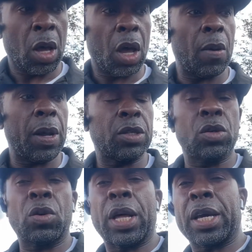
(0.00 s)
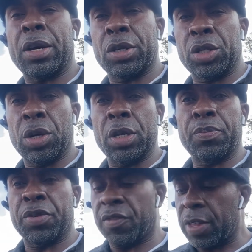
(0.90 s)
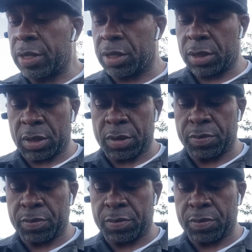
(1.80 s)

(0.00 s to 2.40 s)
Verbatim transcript: All right, so like I was showing previous